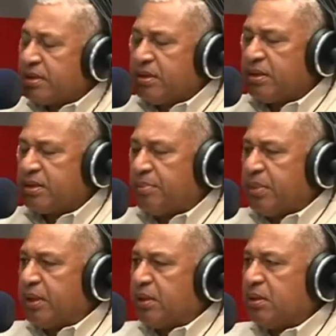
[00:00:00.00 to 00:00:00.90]
National
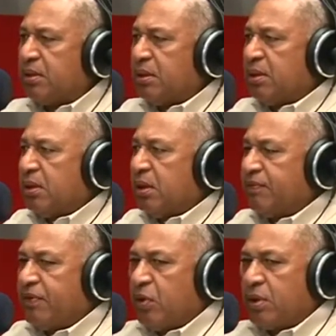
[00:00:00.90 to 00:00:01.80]
Assembly.
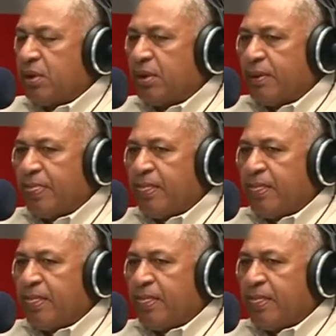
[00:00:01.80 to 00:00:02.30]
I've forgotten.